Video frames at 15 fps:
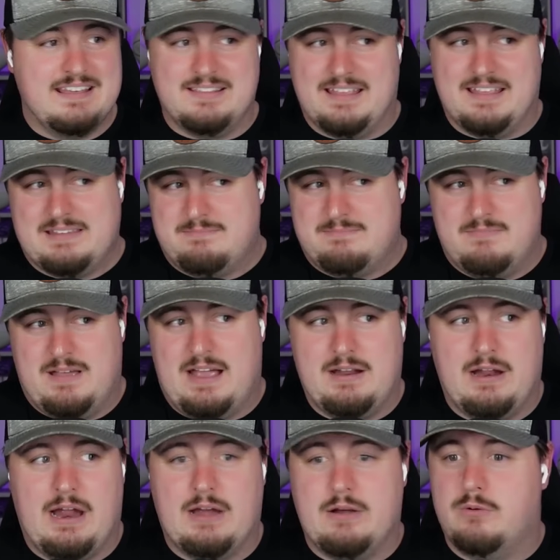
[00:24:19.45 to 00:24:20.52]
Like, I
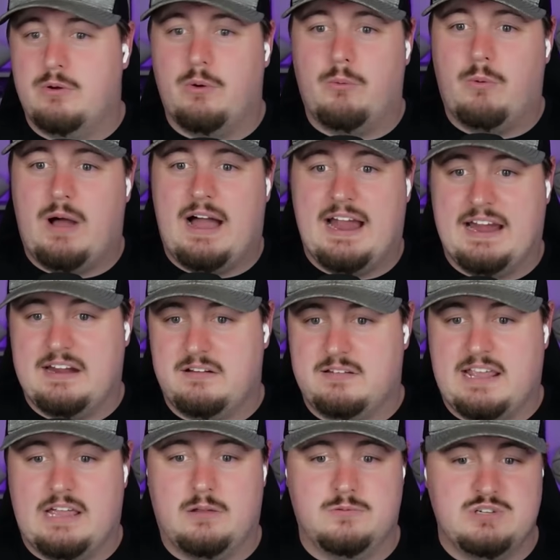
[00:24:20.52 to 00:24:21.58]
don't know why
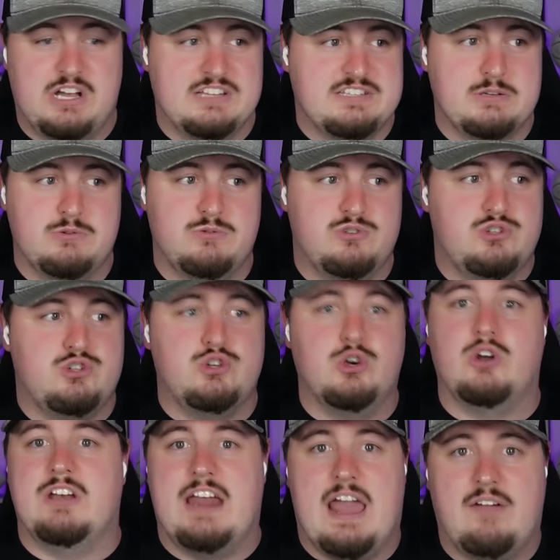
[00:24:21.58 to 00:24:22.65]
Kaleb Johnson
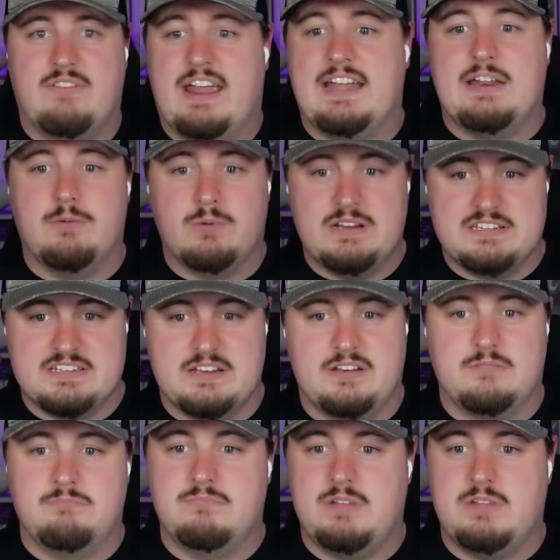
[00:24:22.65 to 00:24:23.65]
shouldn't have any reason,